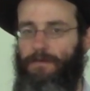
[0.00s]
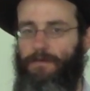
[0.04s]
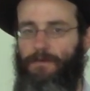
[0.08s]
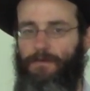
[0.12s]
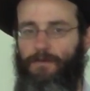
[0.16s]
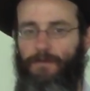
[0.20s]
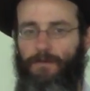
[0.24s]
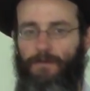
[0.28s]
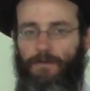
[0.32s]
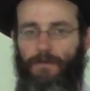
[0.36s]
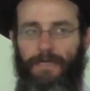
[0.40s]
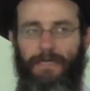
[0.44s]

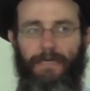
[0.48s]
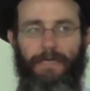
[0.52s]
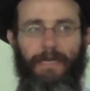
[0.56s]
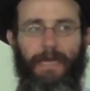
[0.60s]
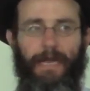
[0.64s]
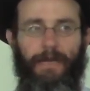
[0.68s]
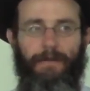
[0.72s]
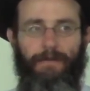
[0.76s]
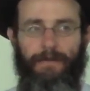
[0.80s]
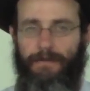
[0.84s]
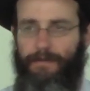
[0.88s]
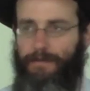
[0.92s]
to
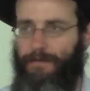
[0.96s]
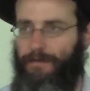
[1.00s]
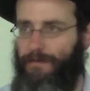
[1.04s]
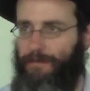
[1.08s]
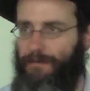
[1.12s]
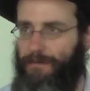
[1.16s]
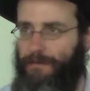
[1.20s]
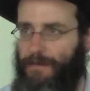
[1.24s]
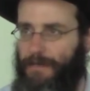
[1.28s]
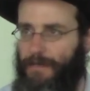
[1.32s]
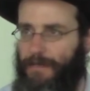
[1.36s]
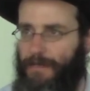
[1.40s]
inherit.
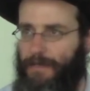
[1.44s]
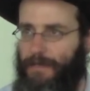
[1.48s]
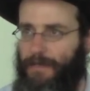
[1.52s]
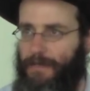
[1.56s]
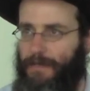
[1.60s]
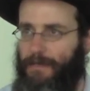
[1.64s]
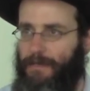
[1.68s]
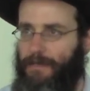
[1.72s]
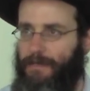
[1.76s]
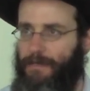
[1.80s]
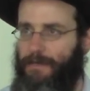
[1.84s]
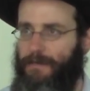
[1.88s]

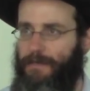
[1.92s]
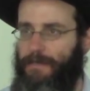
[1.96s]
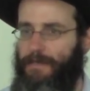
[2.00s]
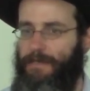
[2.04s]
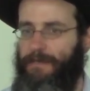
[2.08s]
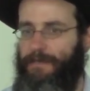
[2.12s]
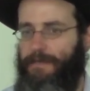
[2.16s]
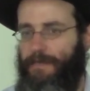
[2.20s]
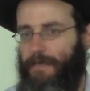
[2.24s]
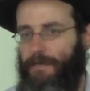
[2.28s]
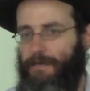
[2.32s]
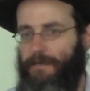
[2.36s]
He
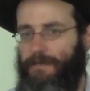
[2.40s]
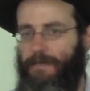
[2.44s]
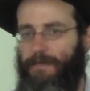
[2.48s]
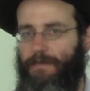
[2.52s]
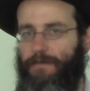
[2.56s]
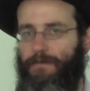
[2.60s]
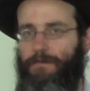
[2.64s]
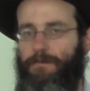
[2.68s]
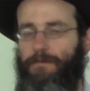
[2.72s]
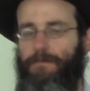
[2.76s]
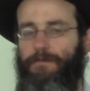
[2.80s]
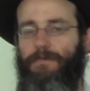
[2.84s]
sells
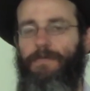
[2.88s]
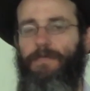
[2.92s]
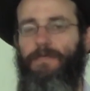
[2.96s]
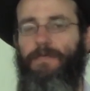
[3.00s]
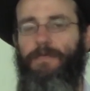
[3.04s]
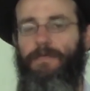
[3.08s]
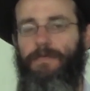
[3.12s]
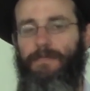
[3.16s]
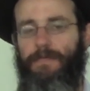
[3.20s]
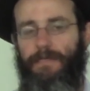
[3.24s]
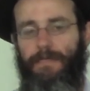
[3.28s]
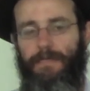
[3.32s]
it
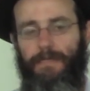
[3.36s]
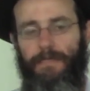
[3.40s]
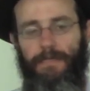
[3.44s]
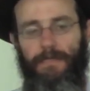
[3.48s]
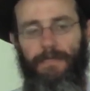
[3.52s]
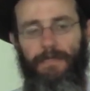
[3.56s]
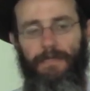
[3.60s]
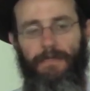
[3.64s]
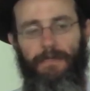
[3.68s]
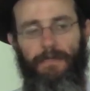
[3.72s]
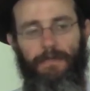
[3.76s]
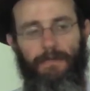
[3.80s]
because
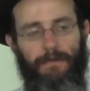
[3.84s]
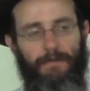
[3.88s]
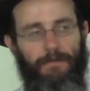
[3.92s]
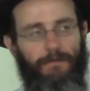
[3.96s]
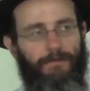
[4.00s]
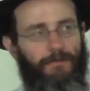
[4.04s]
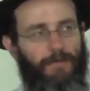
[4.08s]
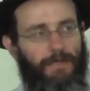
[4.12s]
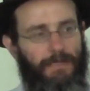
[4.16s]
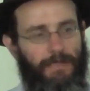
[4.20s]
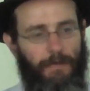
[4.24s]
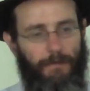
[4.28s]

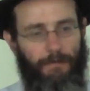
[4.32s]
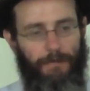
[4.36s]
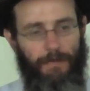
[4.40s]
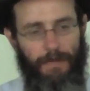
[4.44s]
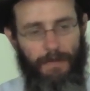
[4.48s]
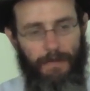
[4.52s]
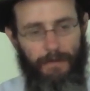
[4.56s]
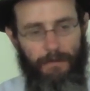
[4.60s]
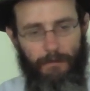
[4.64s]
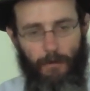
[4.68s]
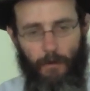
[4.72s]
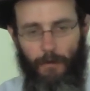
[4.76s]
for
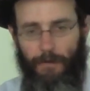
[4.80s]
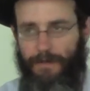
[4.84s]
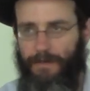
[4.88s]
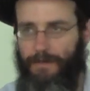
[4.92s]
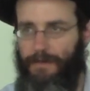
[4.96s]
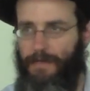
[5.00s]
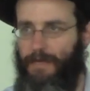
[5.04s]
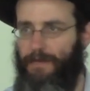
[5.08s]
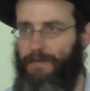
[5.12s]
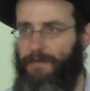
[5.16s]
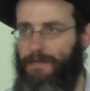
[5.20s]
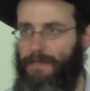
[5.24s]
something
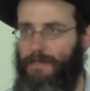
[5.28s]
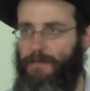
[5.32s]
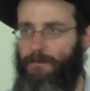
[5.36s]
momentary.